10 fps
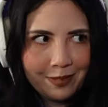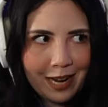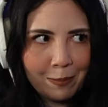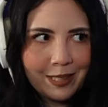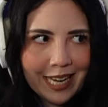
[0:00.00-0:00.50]

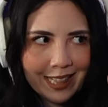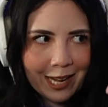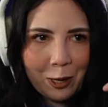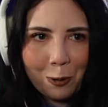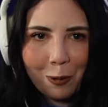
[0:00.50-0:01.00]
I'm saying that
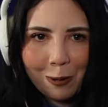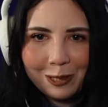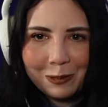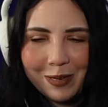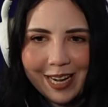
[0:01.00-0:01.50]
in
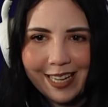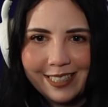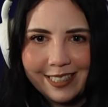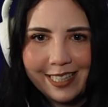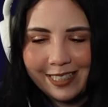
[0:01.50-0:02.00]
quotes
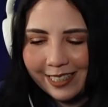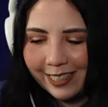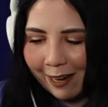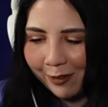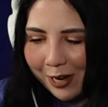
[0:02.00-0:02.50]
because this is
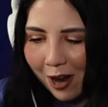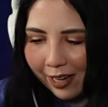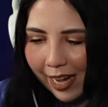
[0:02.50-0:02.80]
definitely not